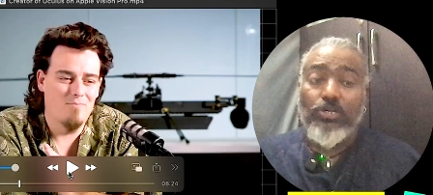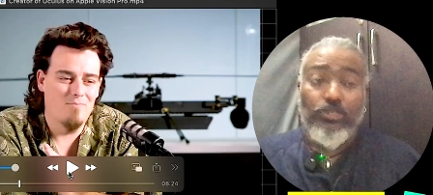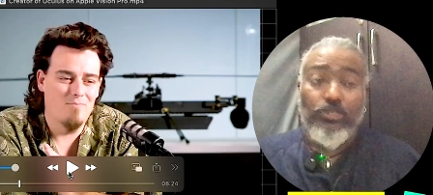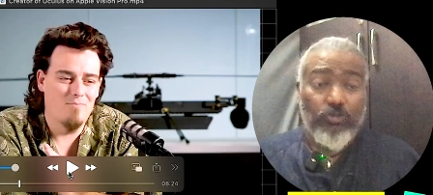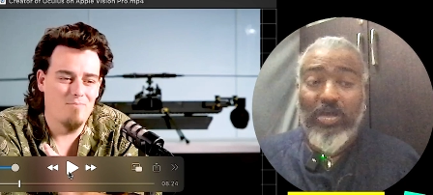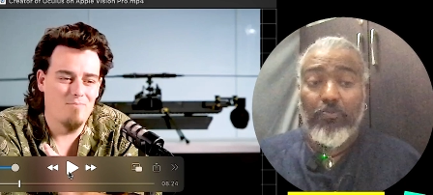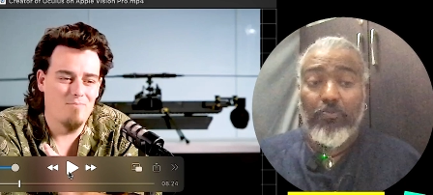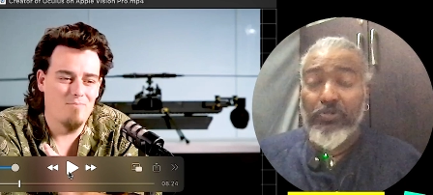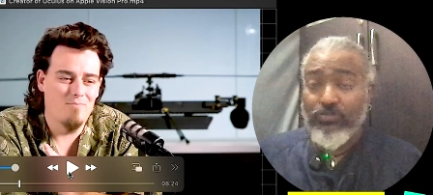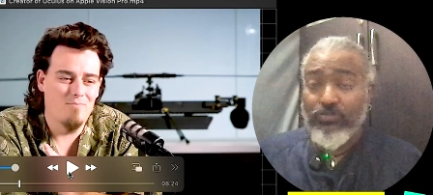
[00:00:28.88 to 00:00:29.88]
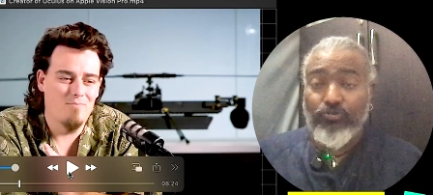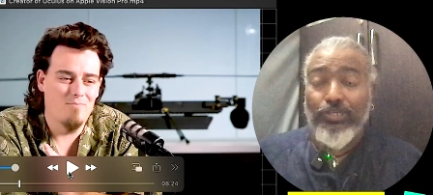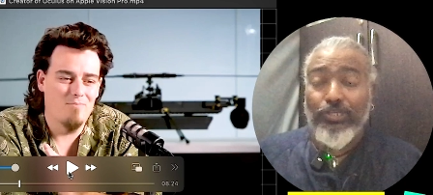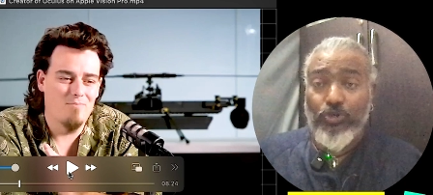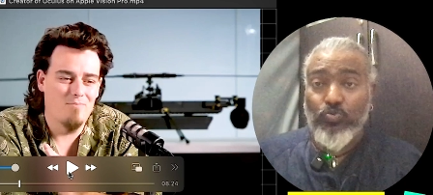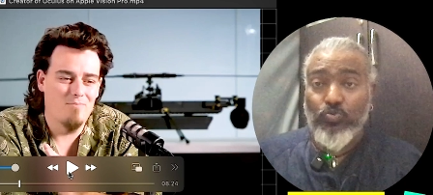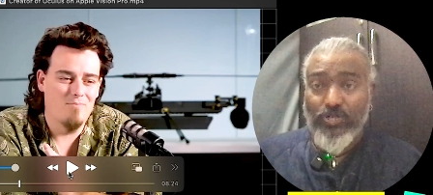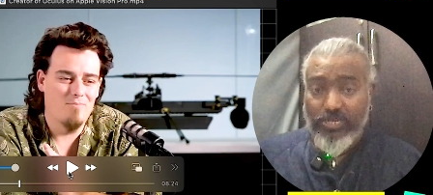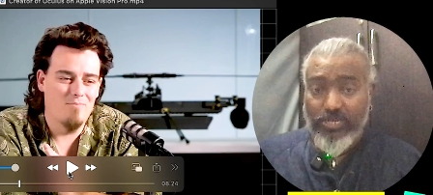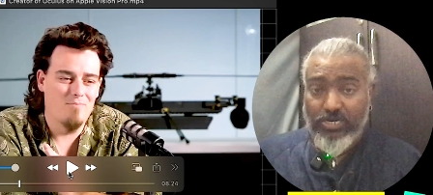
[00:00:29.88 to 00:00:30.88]
Speaker 1: So Apple is really good
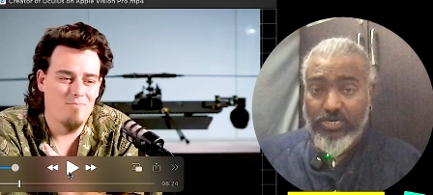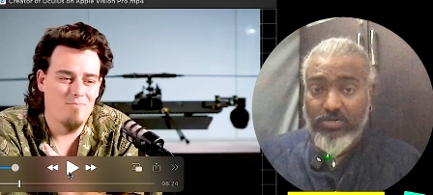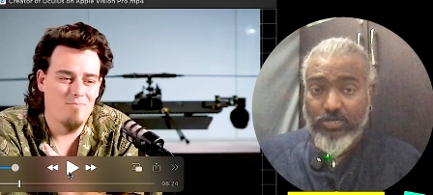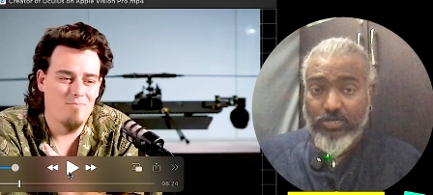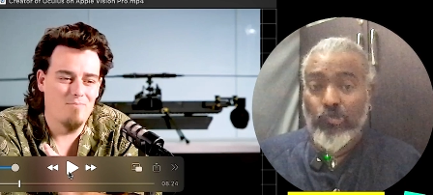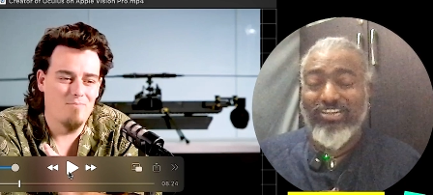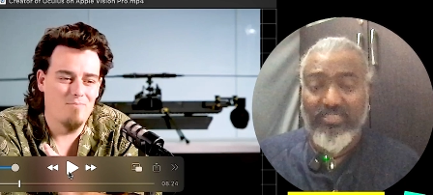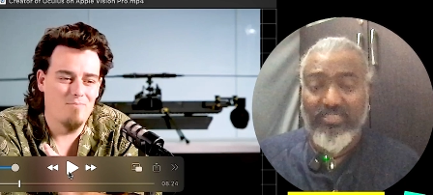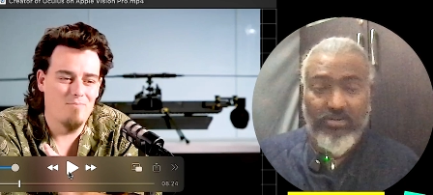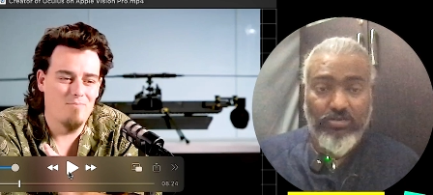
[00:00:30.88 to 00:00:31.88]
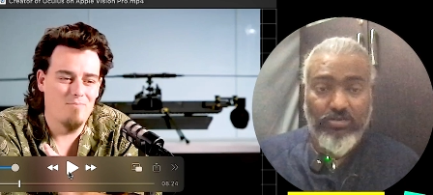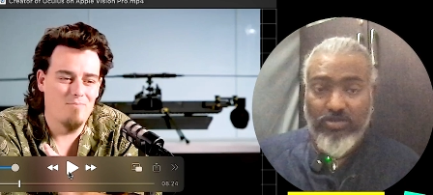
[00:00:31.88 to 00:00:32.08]
with it. Look at their